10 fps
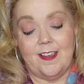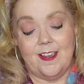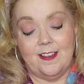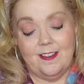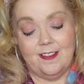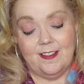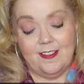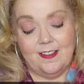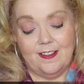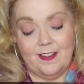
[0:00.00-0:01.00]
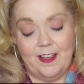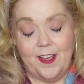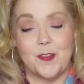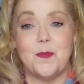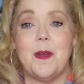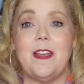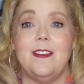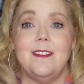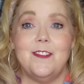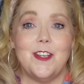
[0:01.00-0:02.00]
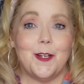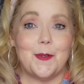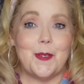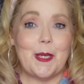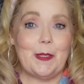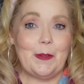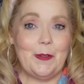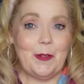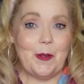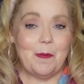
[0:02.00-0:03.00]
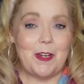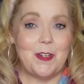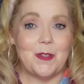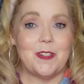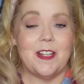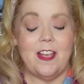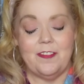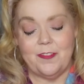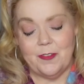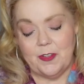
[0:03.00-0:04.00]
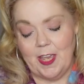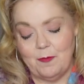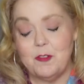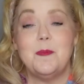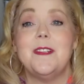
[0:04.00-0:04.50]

uh, as my channel title, you know, My Chosen Life, came from a